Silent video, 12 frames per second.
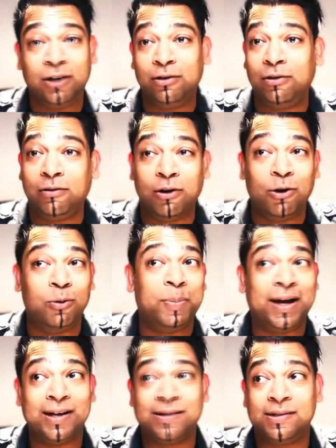to grow
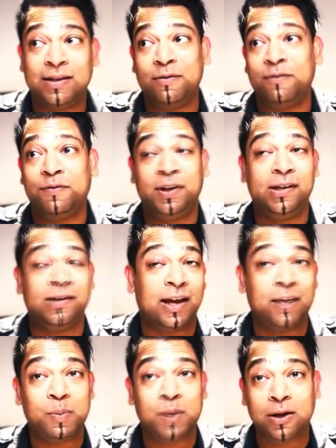past seven figures
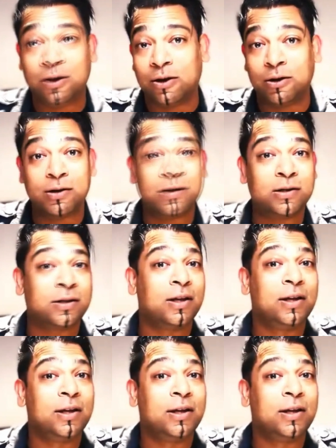and beyond.